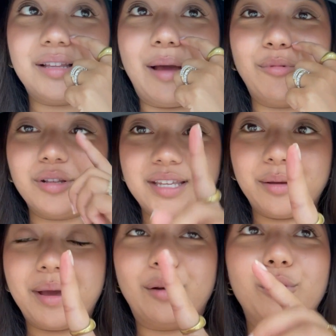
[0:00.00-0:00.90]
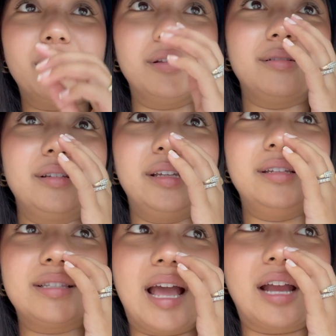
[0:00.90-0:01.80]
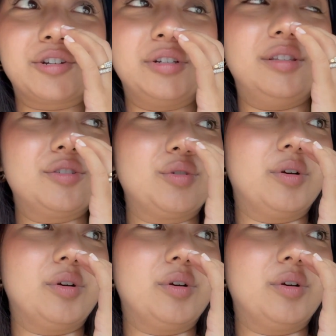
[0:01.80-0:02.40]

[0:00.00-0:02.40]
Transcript: I'm not saying a bad word. It is actually the store